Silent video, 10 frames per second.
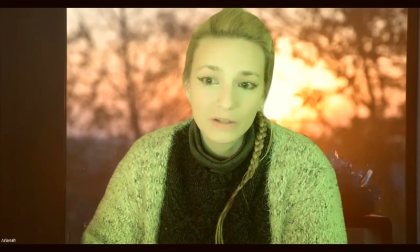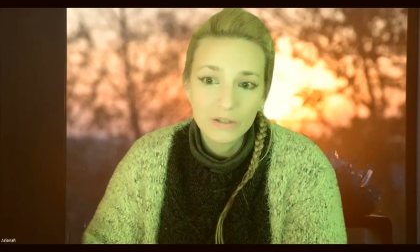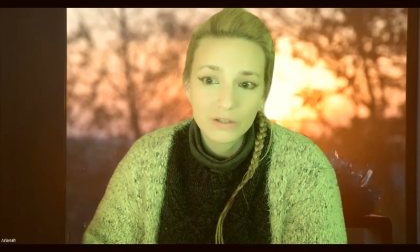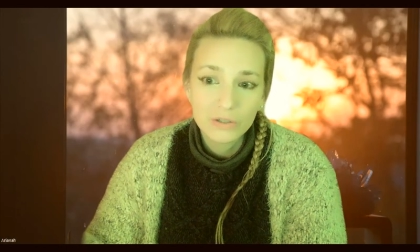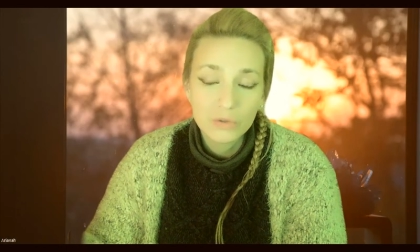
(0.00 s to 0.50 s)

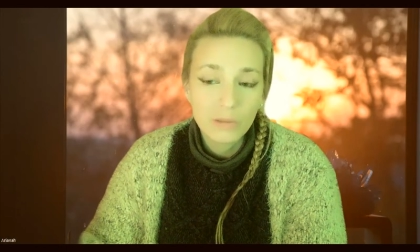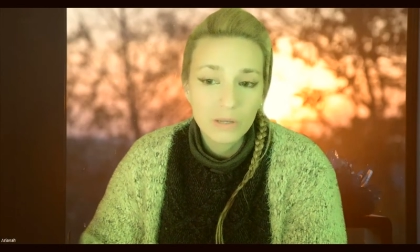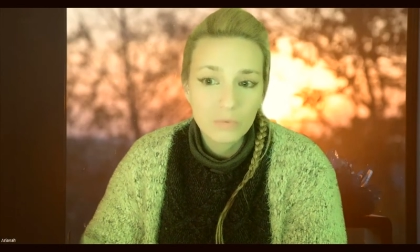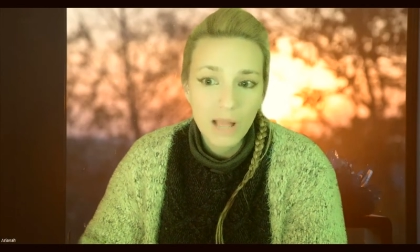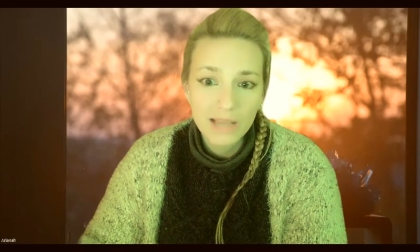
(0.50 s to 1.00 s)
uh,
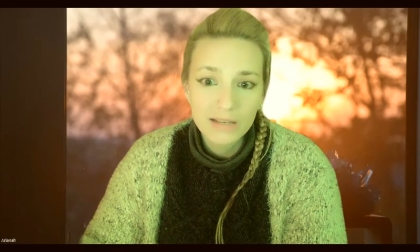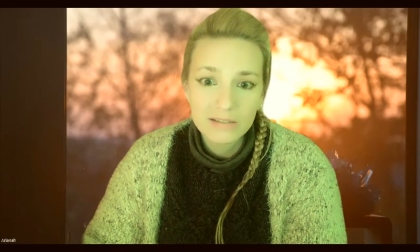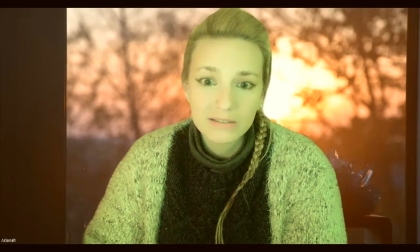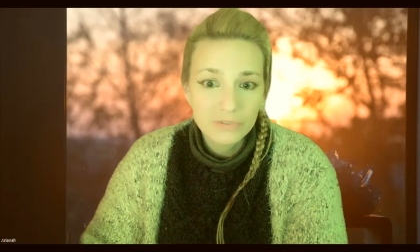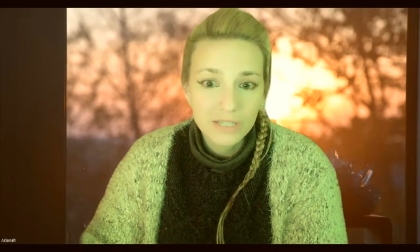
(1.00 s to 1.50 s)
human right,
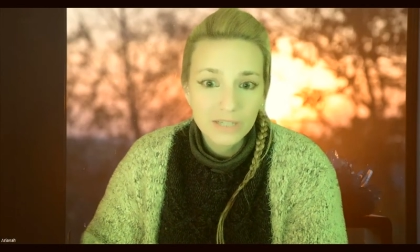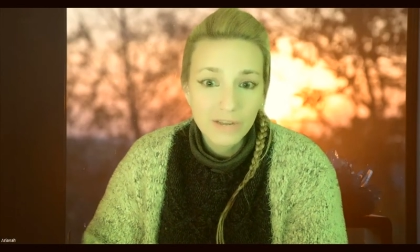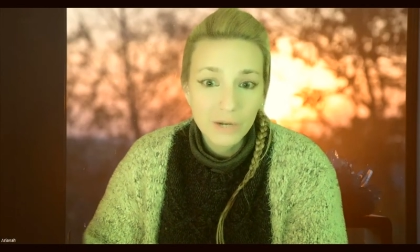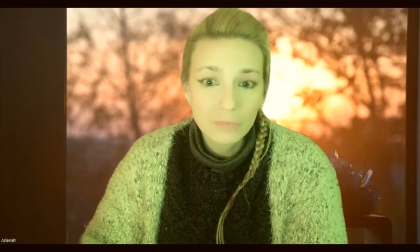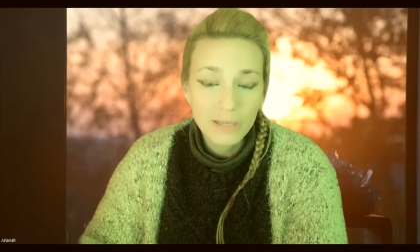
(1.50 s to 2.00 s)

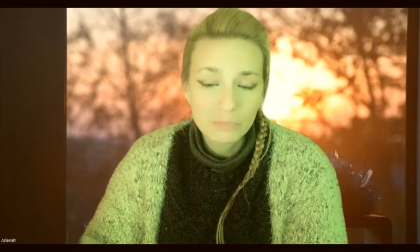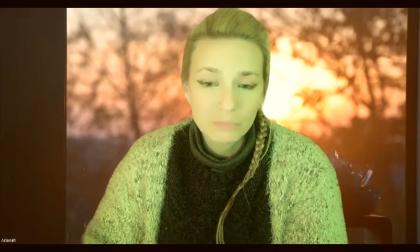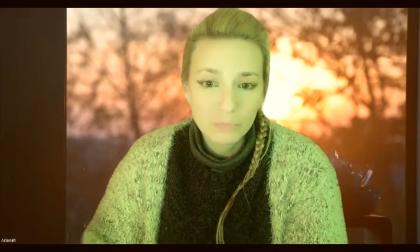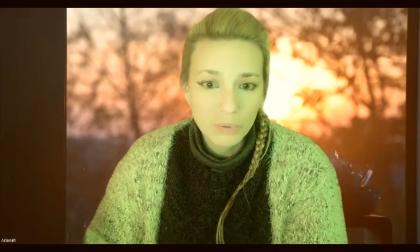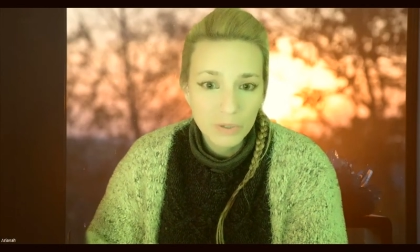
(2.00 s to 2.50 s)

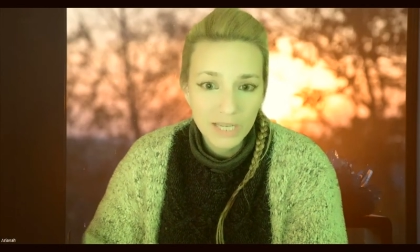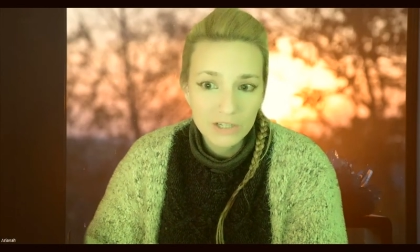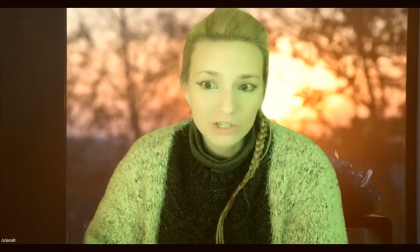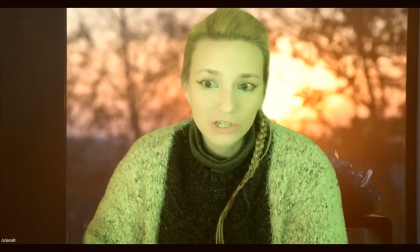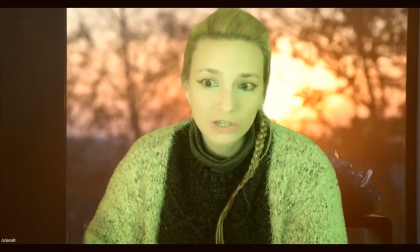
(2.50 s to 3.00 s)
environment
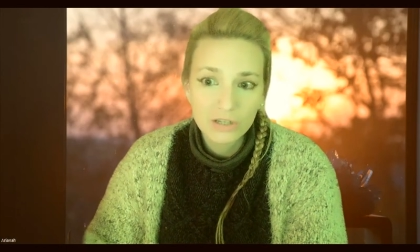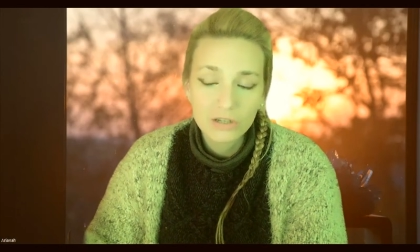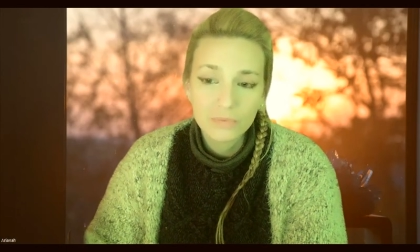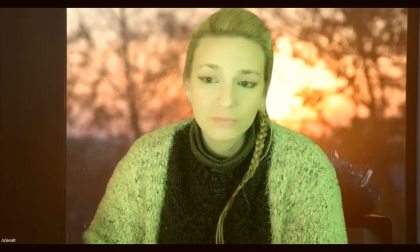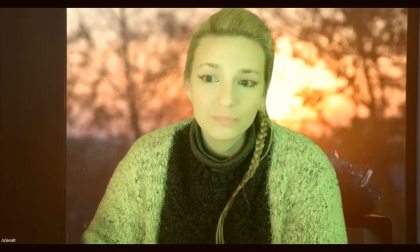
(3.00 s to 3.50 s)
protection,